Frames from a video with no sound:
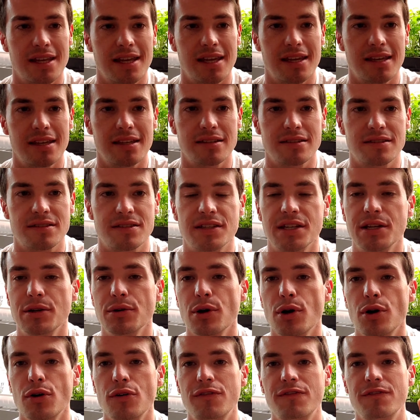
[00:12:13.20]
a
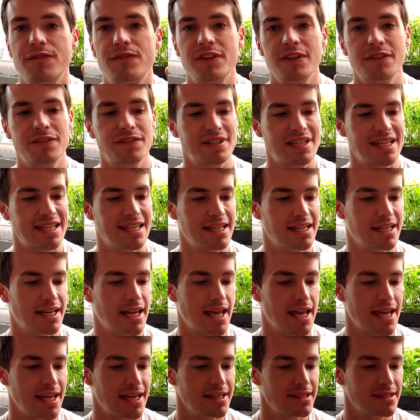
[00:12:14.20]

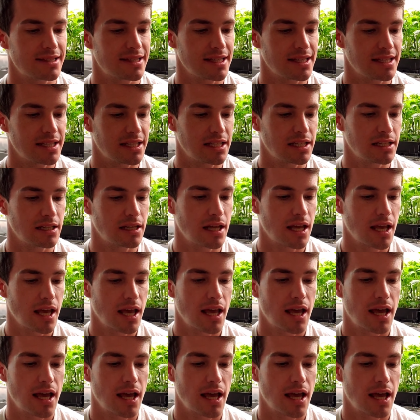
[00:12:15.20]
0-15-18.